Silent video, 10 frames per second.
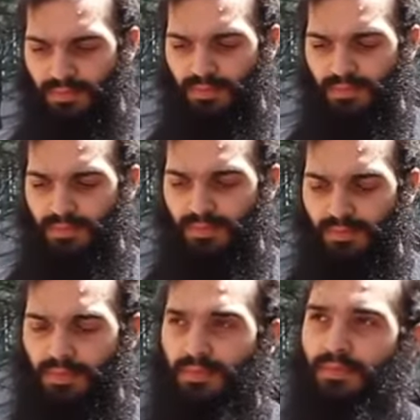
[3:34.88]

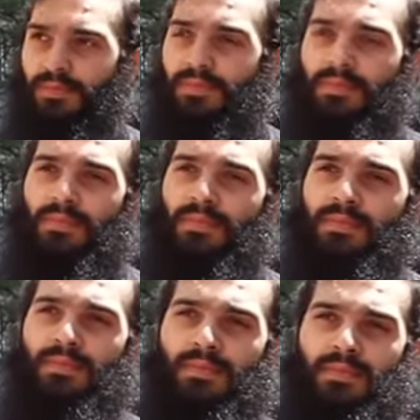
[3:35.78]

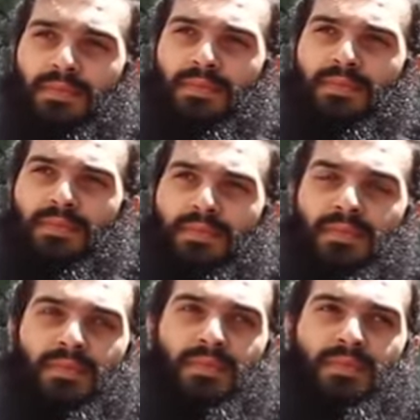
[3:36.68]

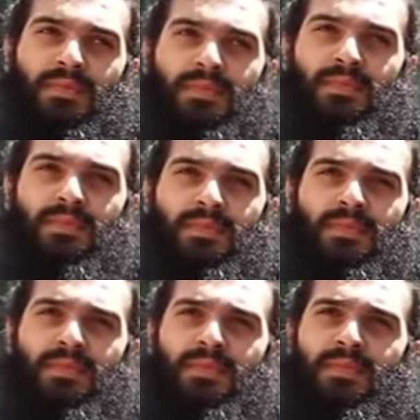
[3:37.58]

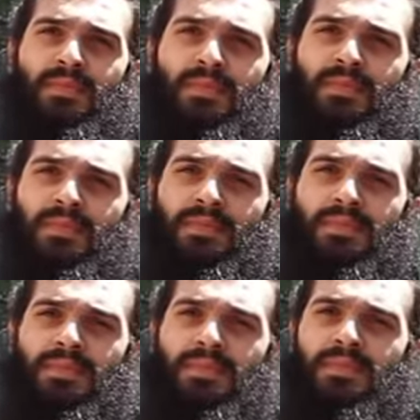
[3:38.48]

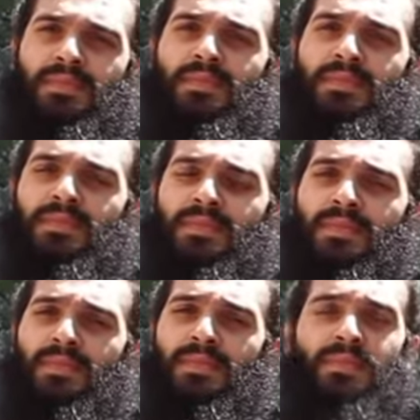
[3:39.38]

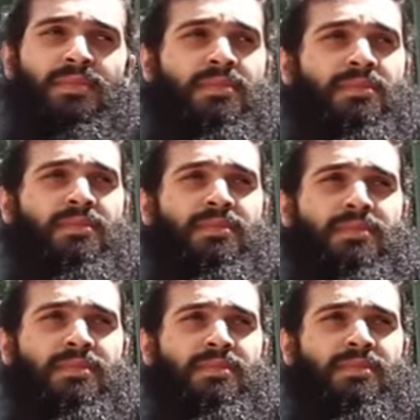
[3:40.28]

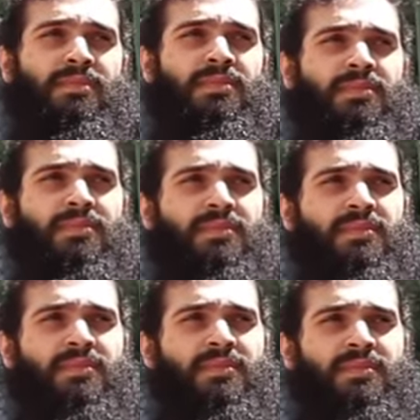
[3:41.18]

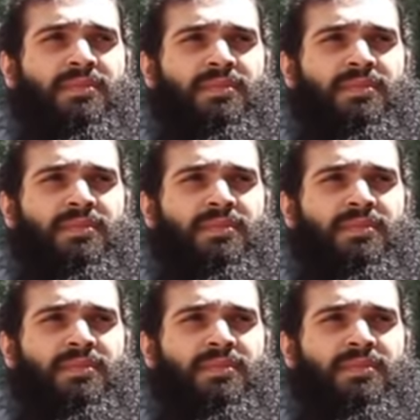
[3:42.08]
(silent)